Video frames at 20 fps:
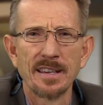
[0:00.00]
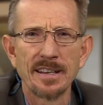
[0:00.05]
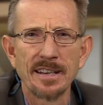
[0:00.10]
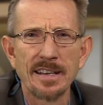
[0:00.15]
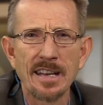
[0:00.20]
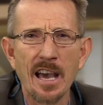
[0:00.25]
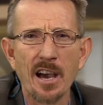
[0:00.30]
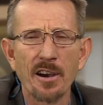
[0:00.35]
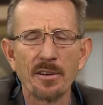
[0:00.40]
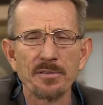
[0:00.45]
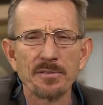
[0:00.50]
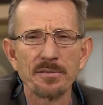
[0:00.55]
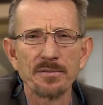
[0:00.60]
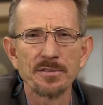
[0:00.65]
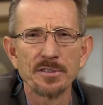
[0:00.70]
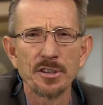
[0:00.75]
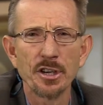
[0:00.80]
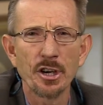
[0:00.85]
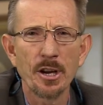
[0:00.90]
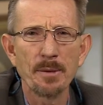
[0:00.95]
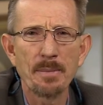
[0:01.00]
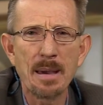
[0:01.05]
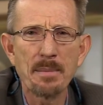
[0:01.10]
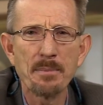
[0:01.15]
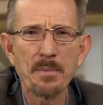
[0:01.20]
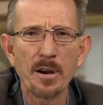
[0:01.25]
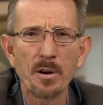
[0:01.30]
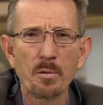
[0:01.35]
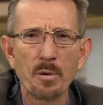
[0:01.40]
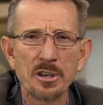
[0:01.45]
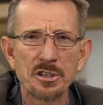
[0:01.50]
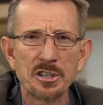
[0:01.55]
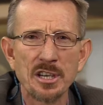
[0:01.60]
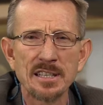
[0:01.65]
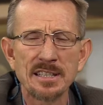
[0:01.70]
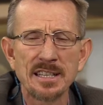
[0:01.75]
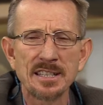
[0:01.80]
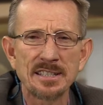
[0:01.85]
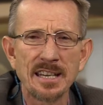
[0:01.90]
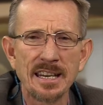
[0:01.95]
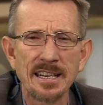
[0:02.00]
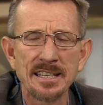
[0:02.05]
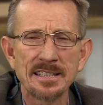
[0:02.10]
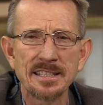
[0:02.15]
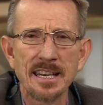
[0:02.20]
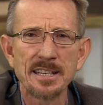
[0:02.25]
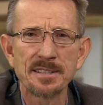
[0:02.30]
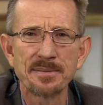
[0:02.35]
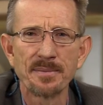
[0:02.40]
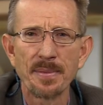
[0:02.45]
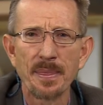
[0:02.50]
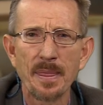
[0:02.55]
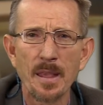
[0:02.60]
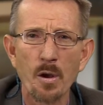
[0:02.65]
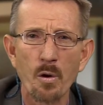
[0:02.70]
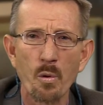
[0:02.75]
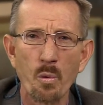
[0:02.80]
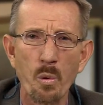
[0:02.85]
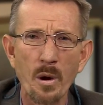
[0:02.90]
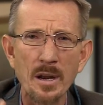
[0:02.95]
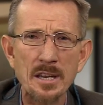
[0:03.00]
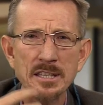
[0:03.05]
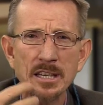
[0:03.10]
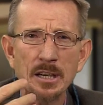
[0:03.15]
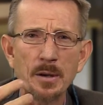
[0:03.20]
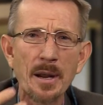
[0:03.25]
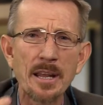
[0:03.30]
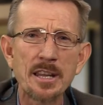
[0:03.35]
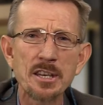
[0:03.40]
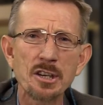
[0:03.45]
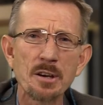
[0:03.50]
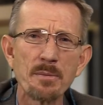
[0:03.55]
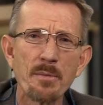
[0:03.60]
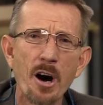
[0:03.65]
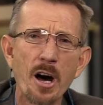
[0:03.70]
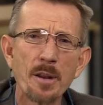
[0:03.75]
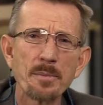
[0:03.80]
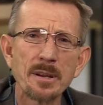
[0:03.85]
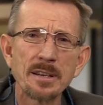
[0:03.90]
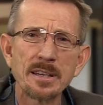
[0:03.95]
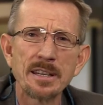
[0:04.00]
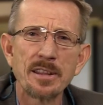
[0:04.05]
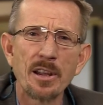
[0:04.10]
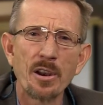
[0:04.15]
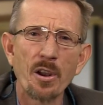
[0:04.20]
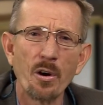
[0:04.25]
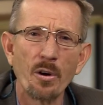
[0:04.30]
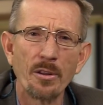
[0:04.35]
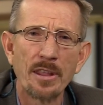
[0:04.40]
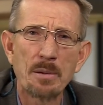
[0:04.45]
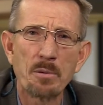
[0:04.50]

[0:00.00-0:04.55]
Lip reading: Now, do you remember what Jesus said? He says, "What is the greatest commandment in the law?"